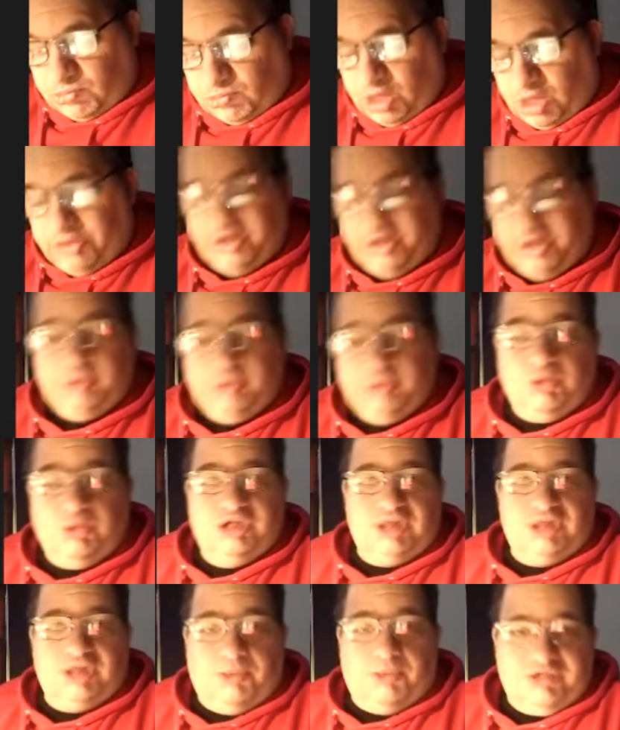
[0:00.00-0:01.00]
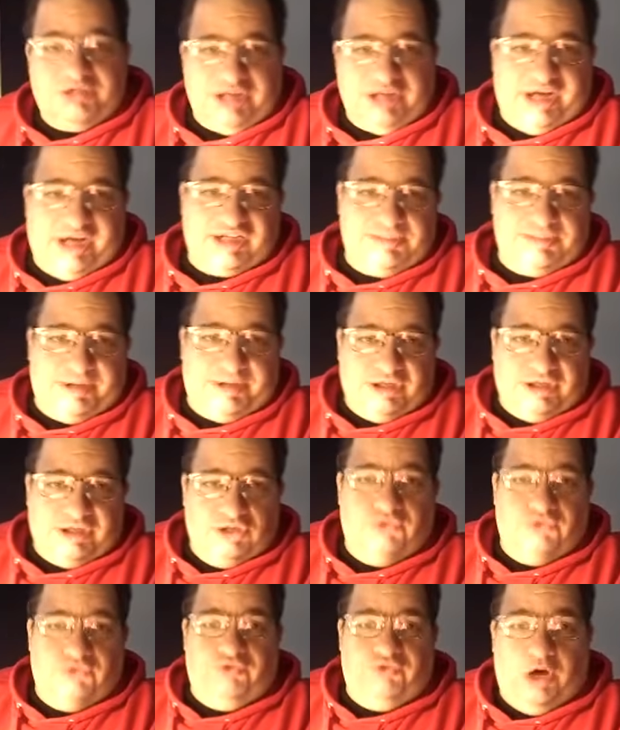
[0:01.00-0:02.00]
The thing was, I was not expecting to
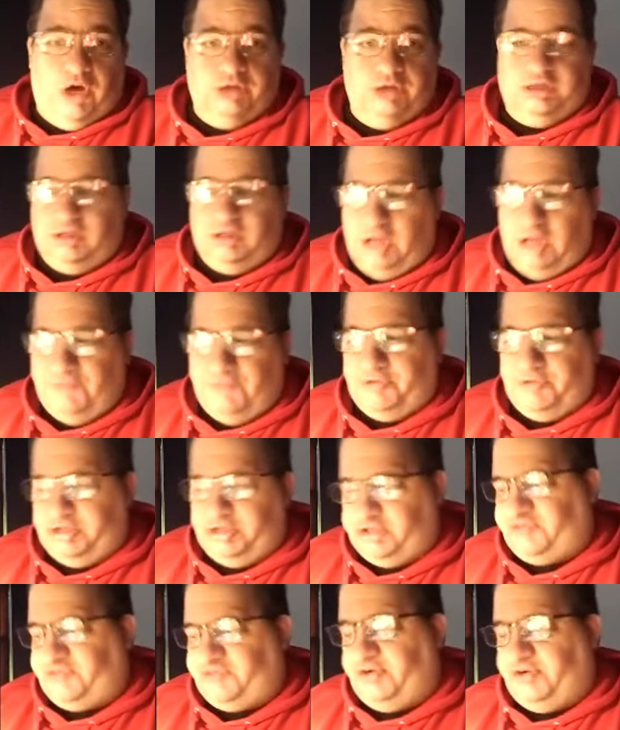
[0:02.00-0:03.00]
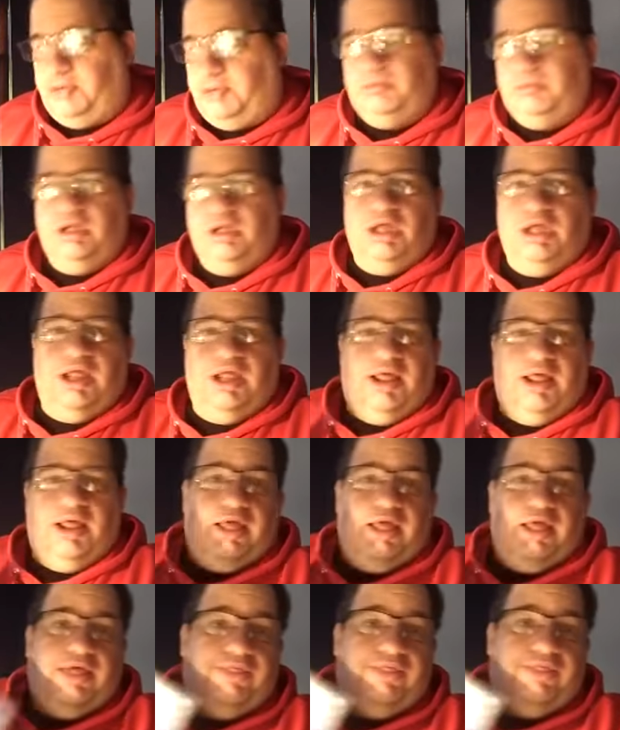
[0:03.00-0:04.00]
fall in love with this film.
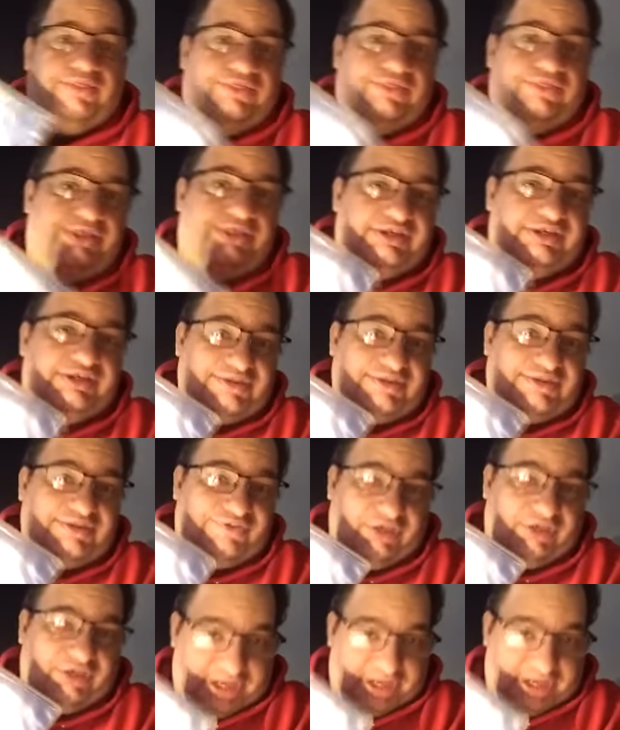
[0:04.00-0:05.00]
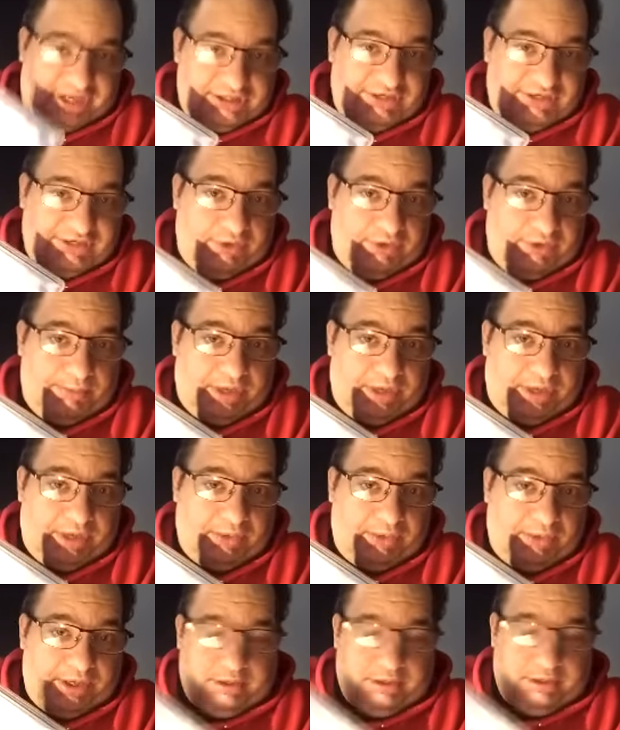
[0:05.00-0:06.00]
This is a fantastic film, by the
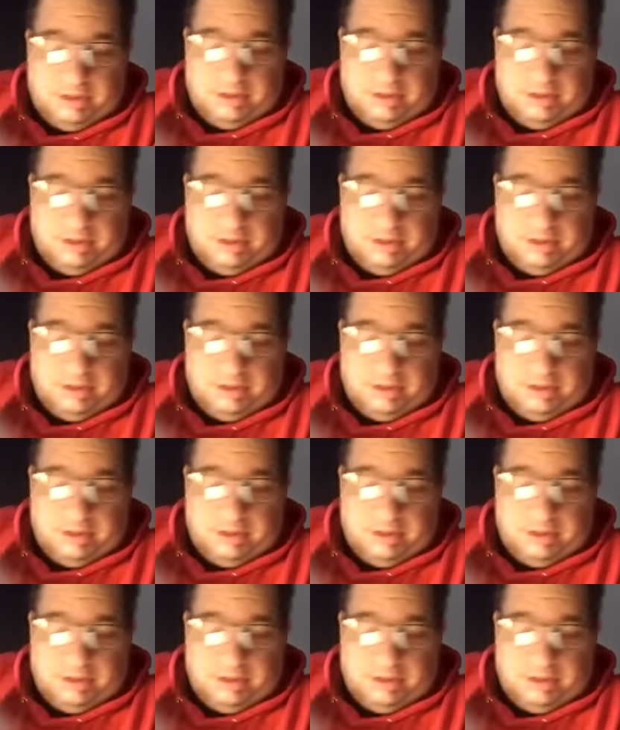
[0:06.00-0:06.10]
way.